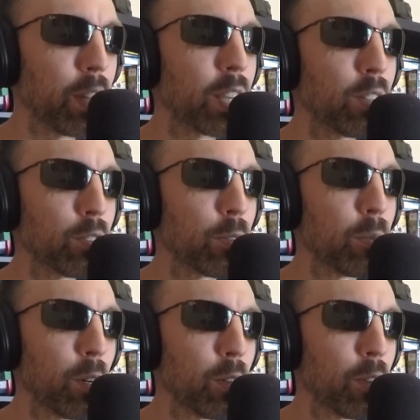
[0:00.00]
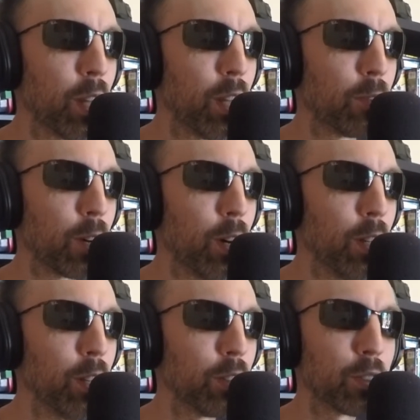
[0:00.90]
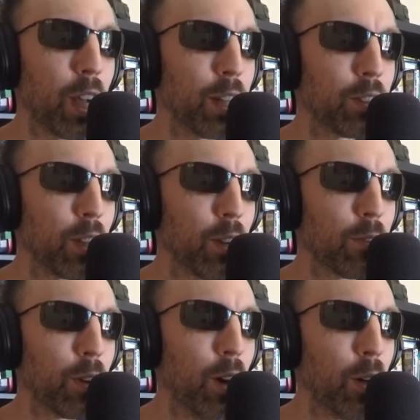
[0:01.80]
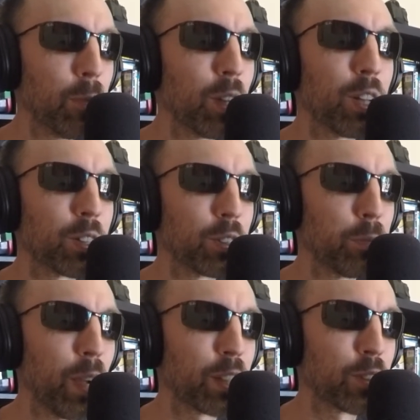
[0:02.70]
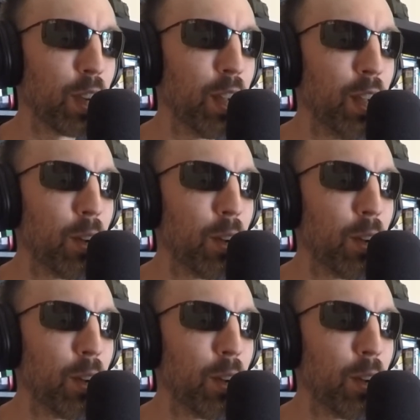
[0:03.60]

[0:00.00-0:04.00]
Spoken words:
That goes for all sides of all political spectra.